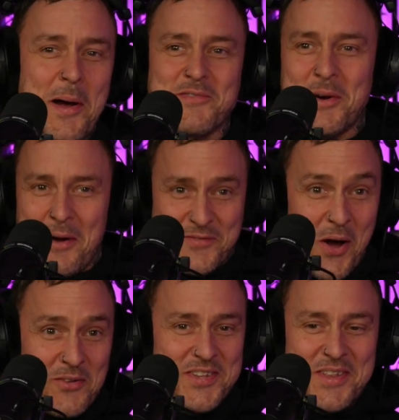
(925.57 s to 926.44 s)
I've
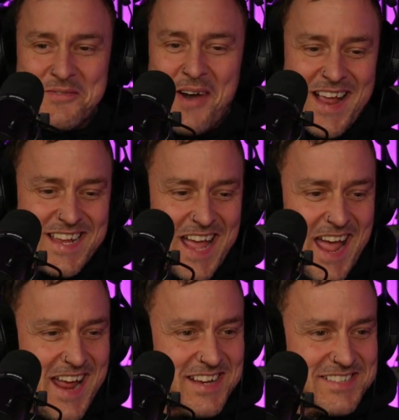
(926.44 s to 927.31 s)
got to the right
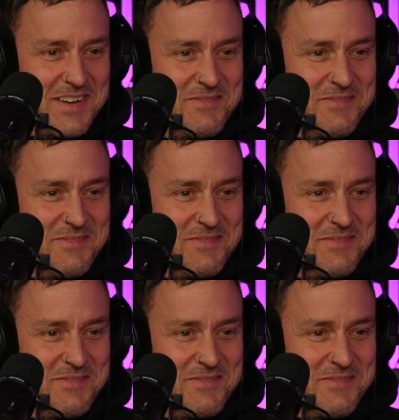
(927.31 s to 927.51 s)
gates.